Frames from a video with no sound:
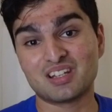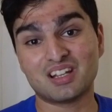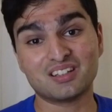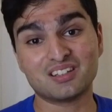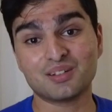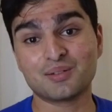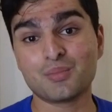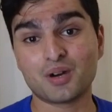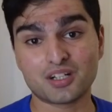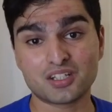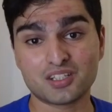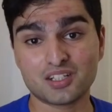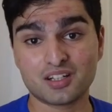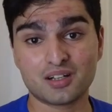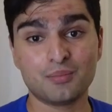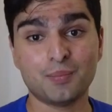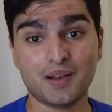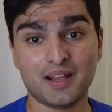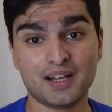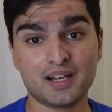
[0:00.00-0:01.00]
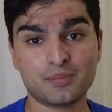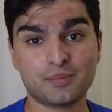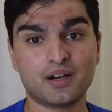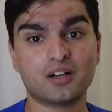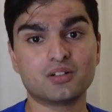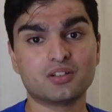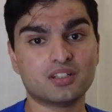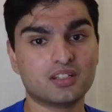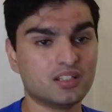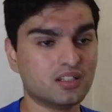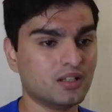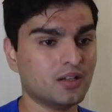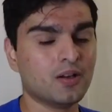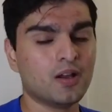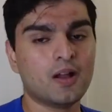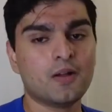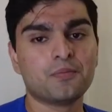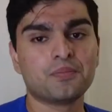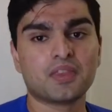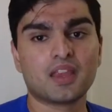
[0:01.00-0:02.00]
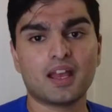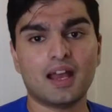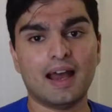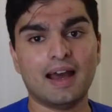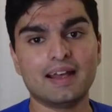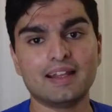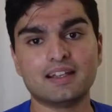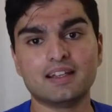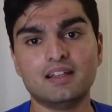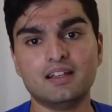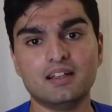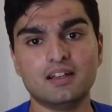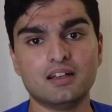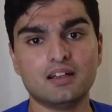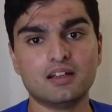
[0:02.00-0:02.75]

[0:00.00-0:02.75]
nothing much to complain about it. And